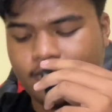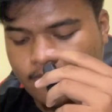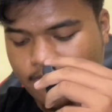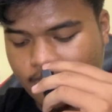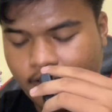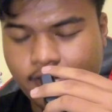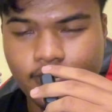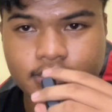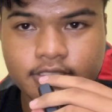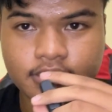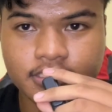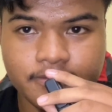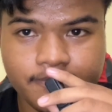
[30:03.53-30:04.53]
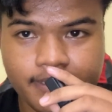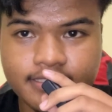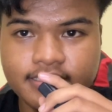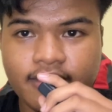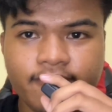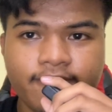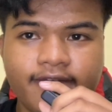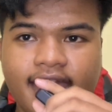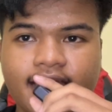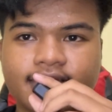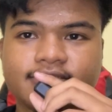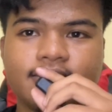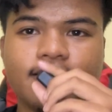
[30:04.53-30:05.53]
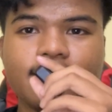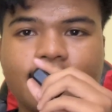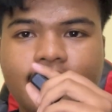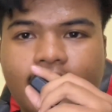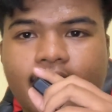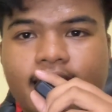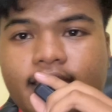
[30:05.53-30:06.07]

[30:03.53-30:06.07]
Bro also spilled some facts, not gonna lie,